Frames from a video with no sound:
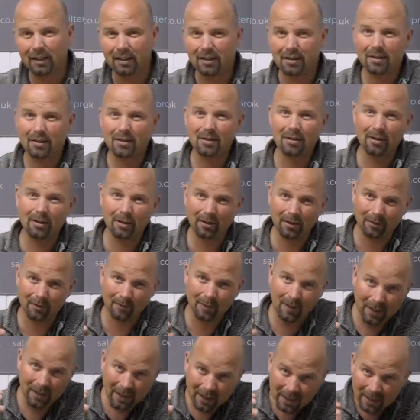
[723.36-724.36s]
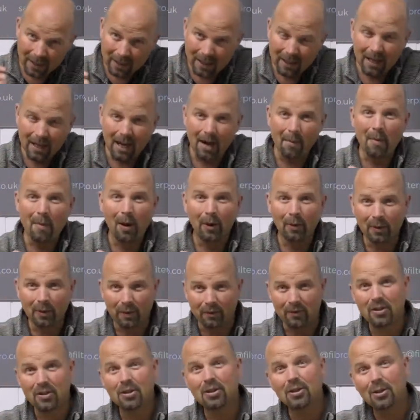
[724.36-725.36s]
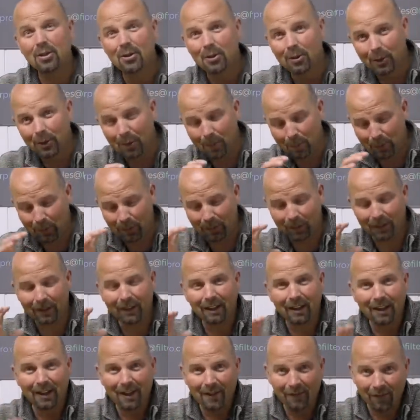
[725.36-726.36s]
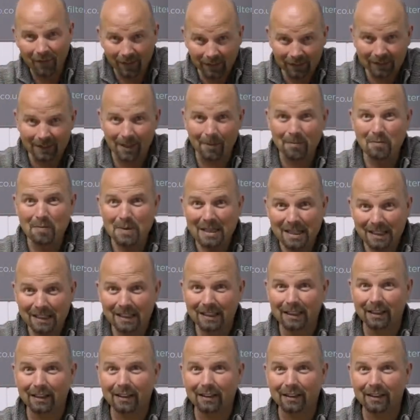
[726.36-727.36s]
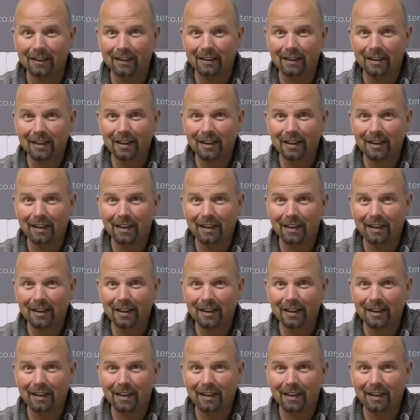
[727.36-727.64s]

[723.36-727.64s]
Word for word: and a certain amount of suitable filter media.